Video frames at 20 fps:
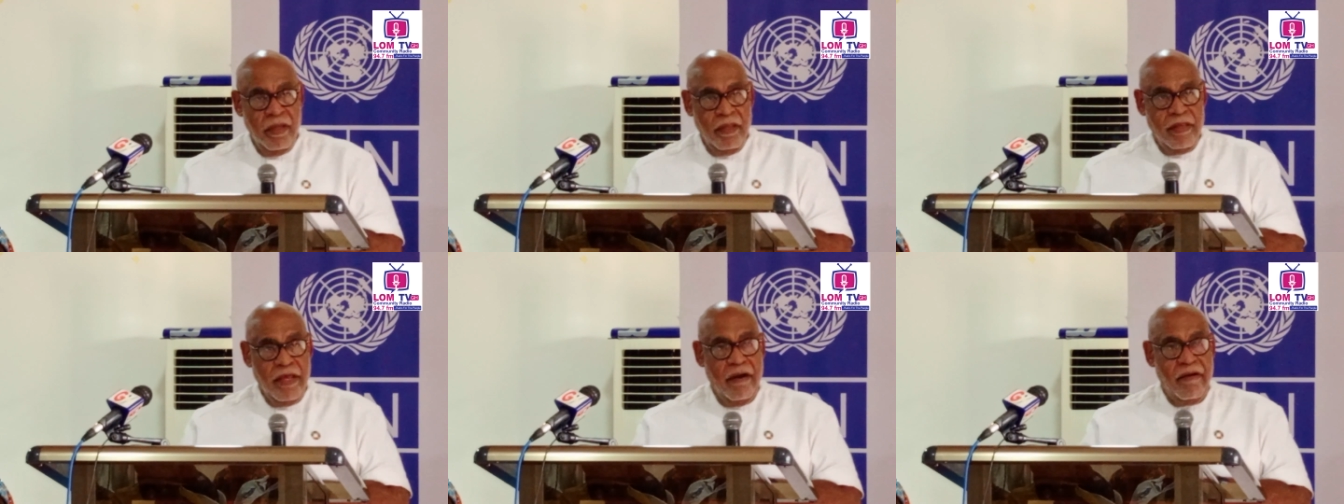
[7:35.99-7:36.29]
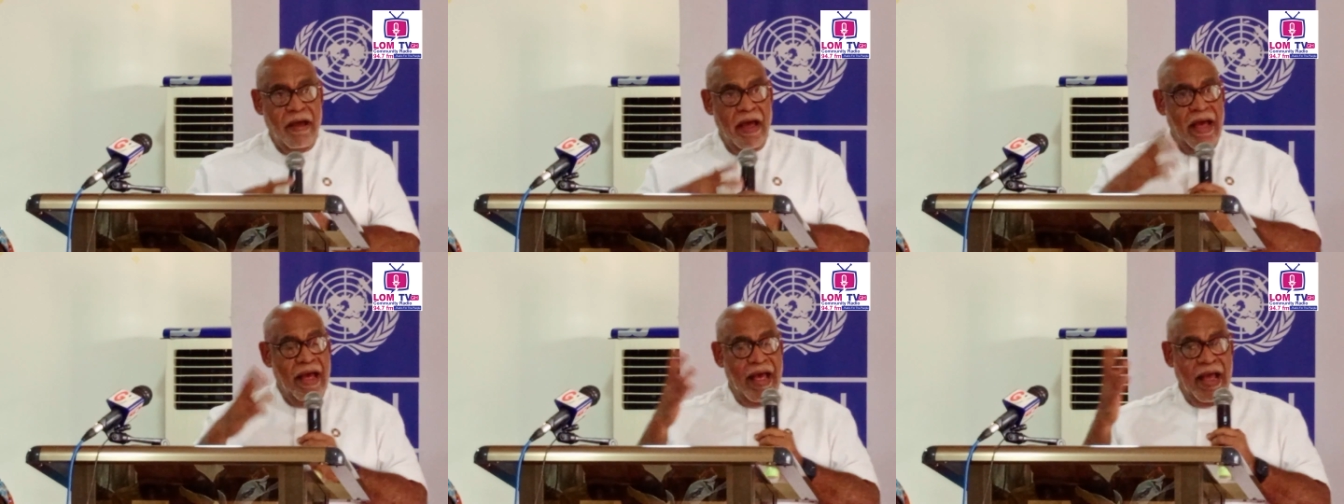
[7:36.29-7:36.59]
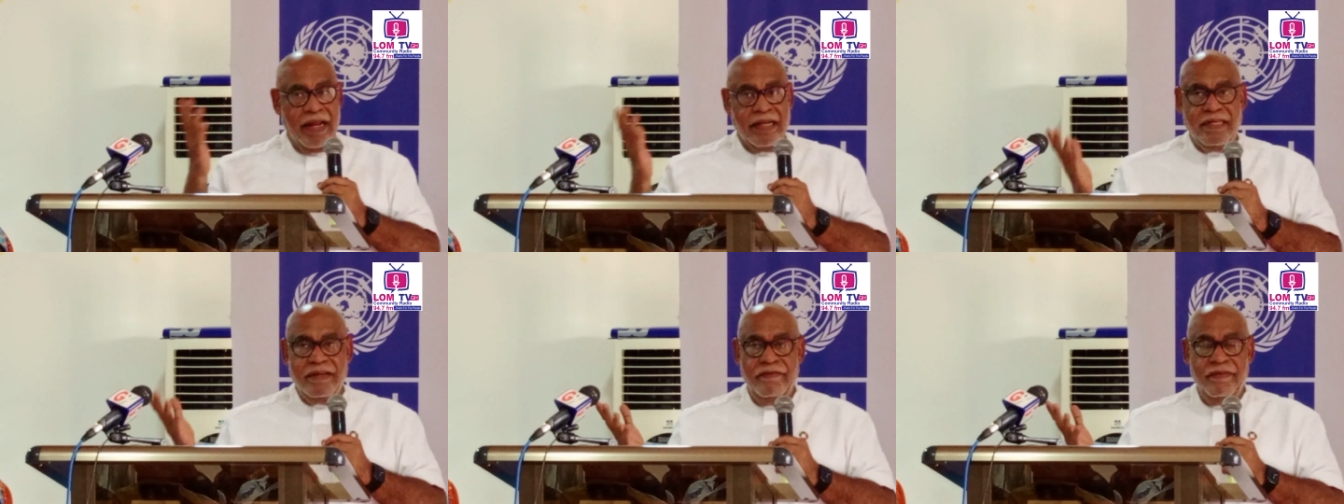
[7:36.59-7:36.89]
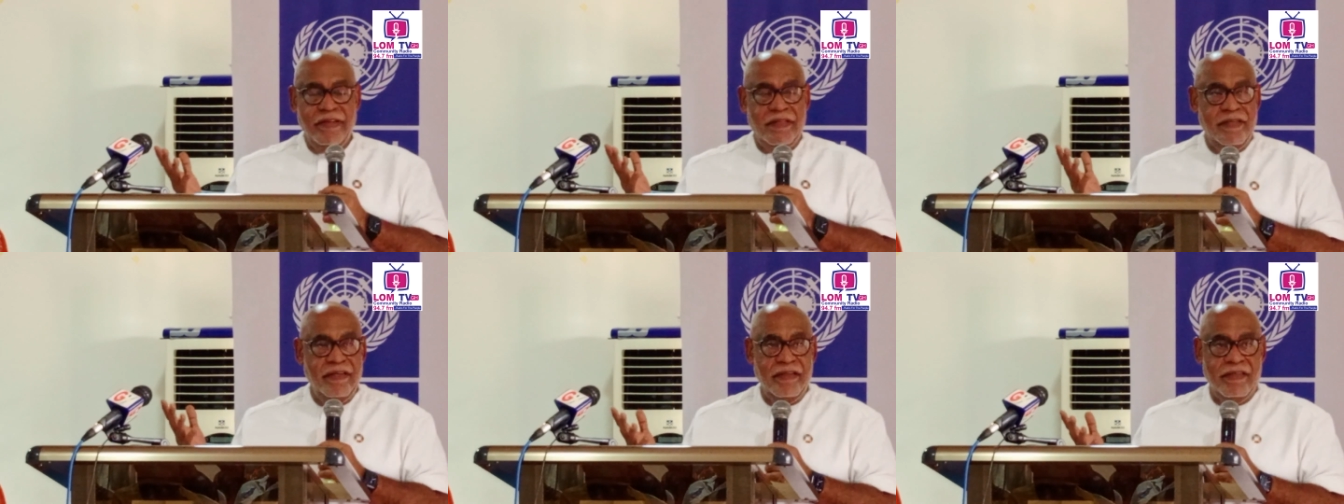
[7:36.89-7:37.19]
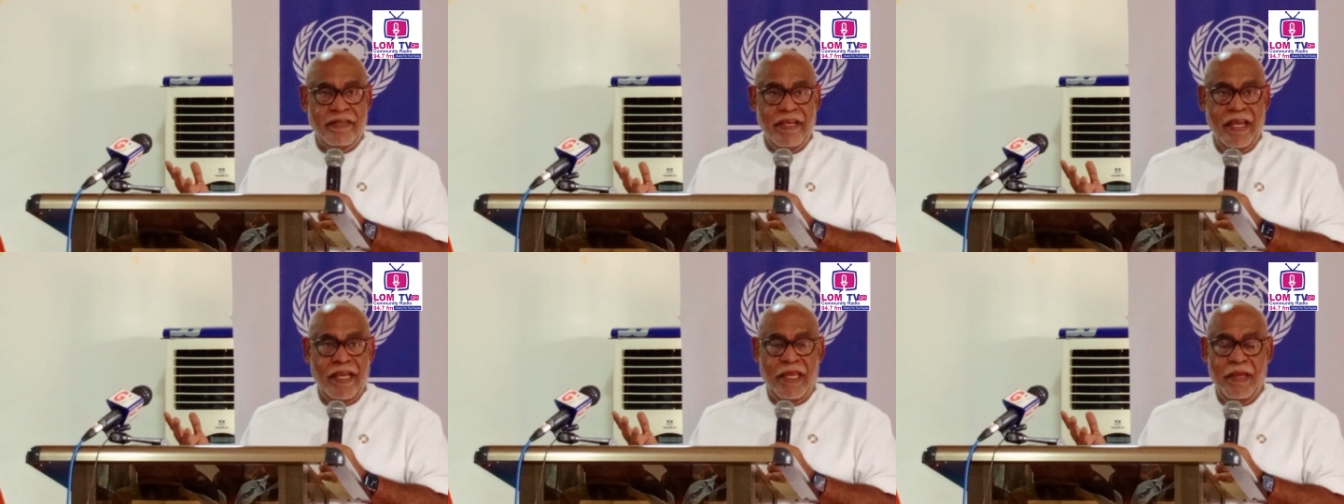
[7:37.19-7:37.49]
There are
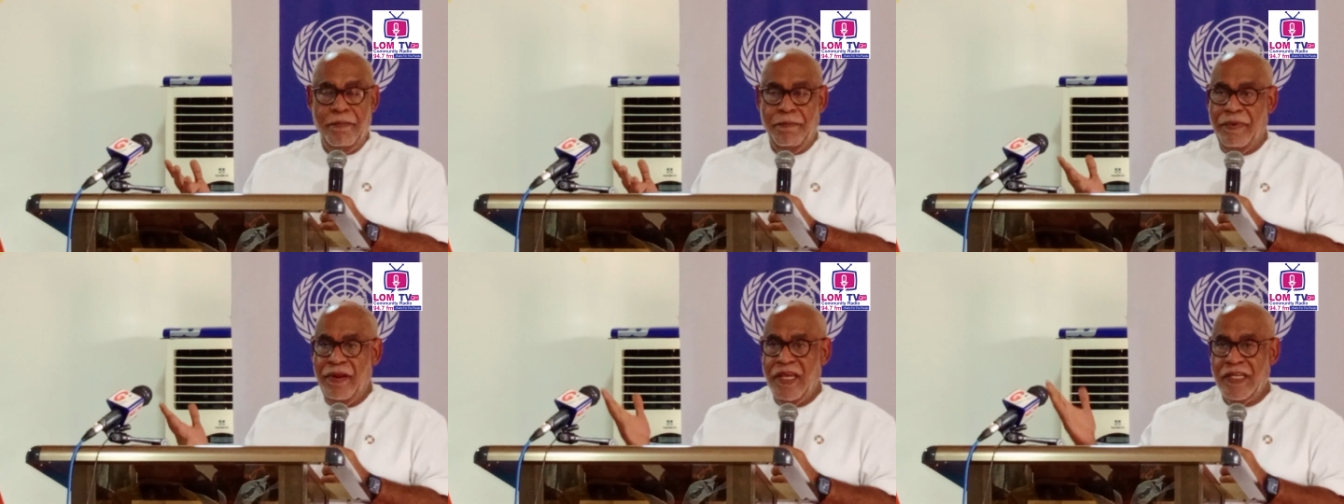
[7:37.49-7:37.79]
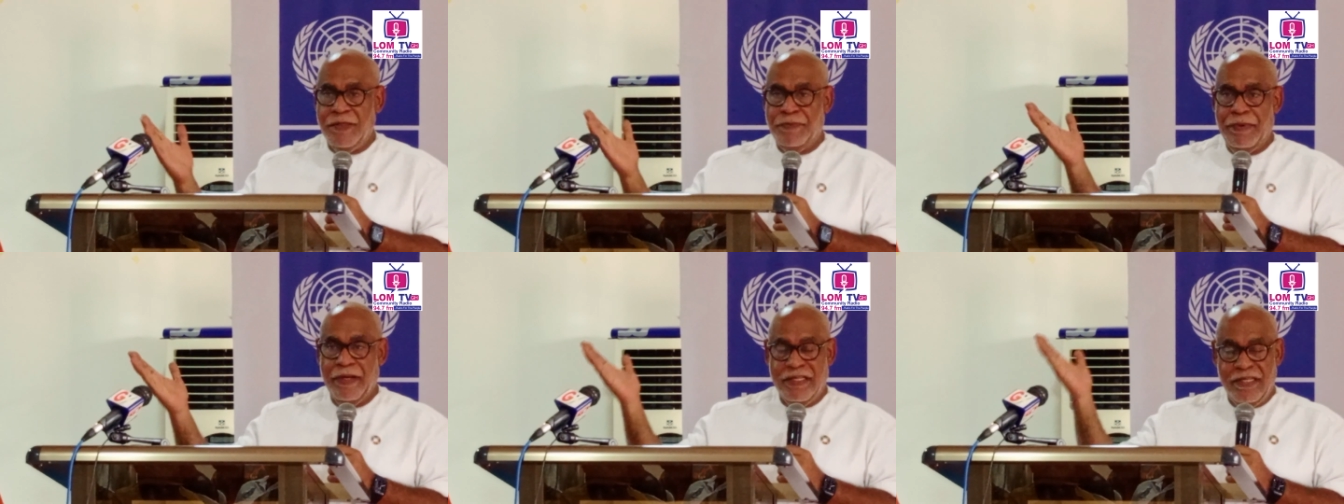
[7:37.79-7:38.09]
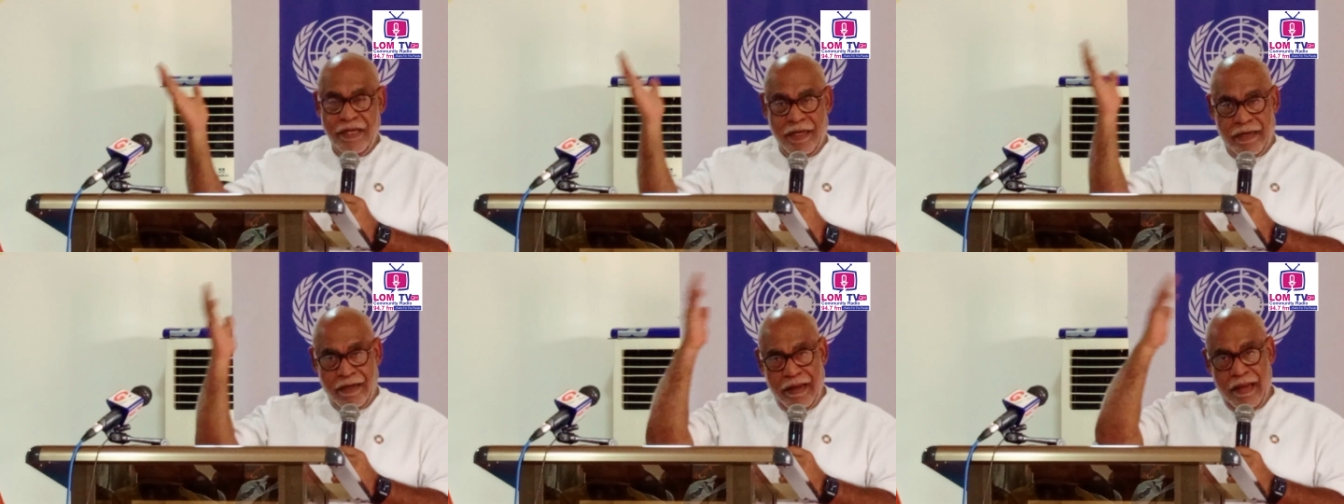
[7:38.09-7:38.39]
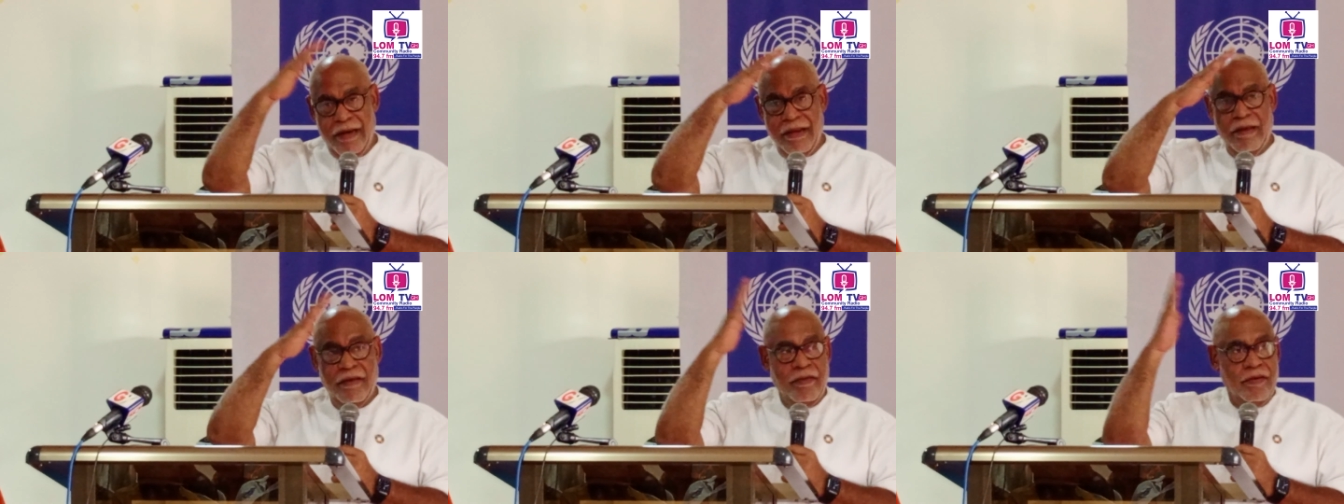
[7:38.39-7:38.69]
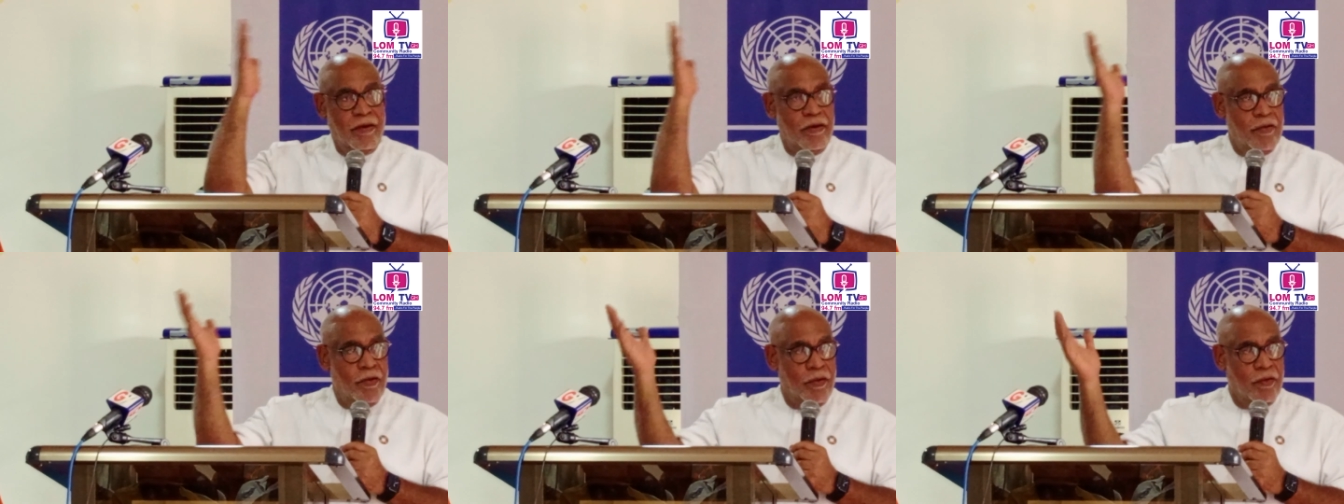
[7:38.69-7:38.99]
activities taking place, particularly on
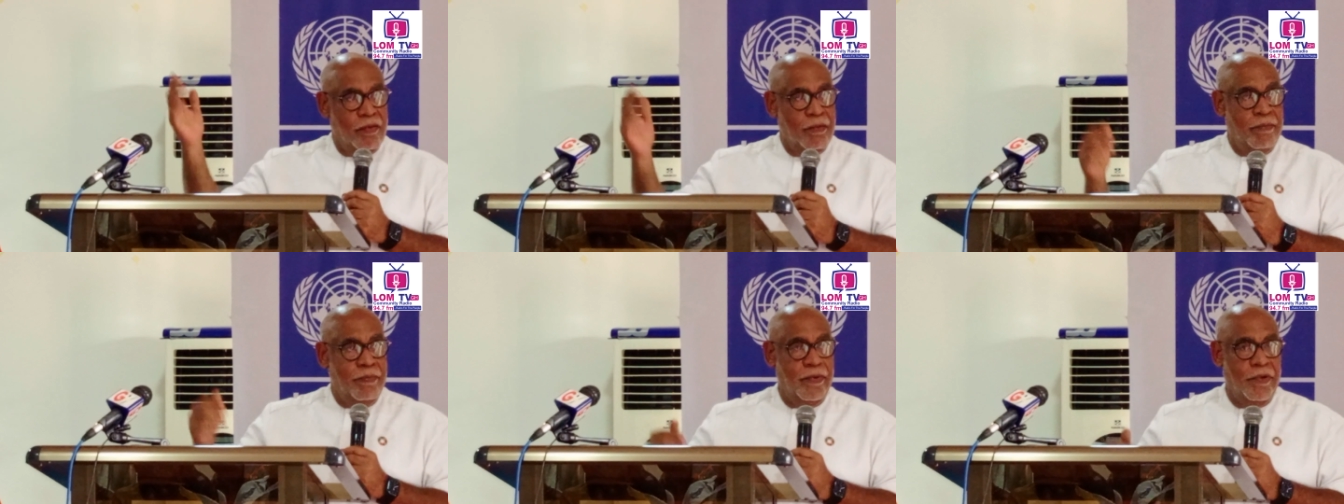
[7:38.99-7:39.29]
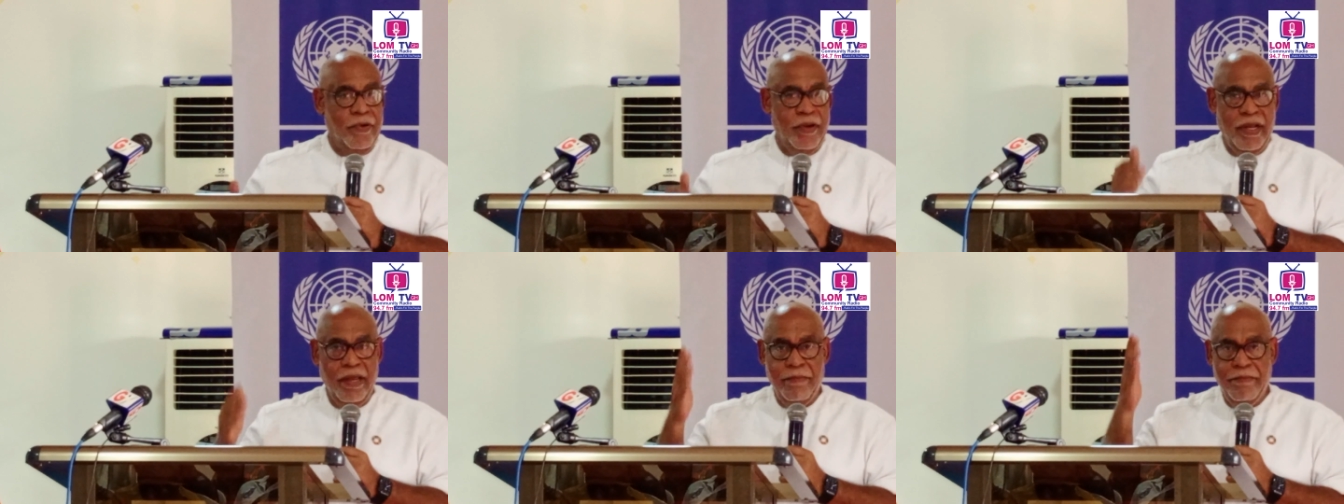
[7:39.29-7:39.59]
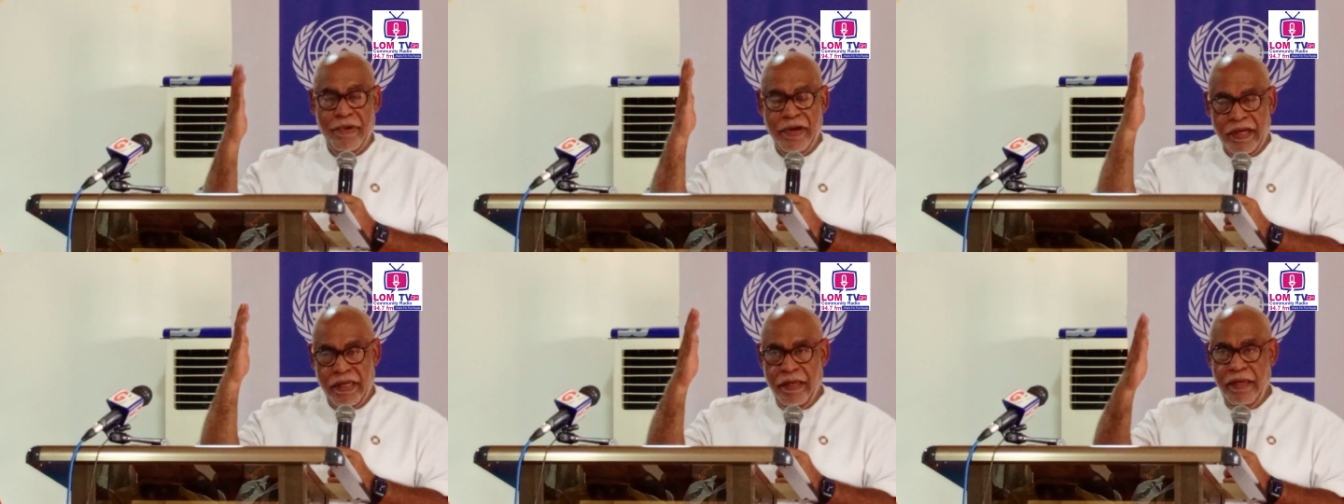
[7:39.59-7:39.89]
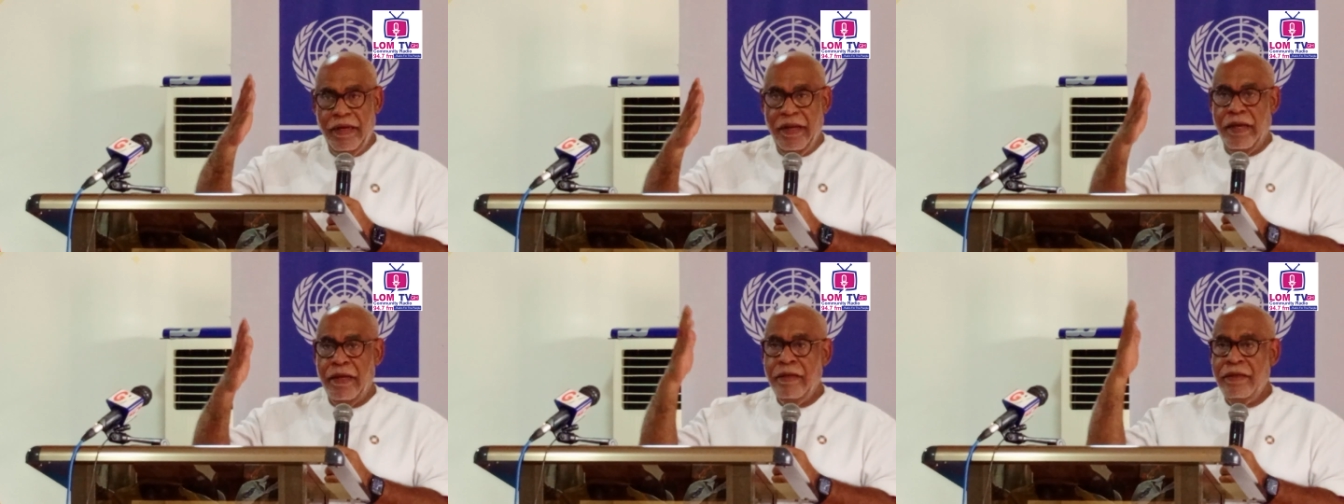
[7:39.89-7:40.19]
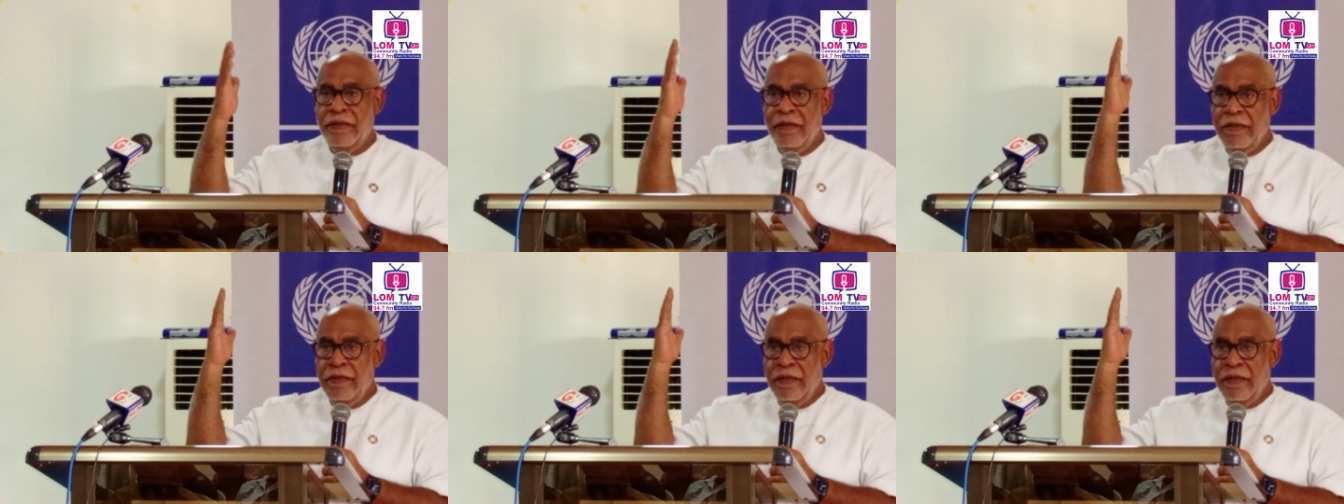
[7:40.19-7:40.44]
the northern border in Burkina,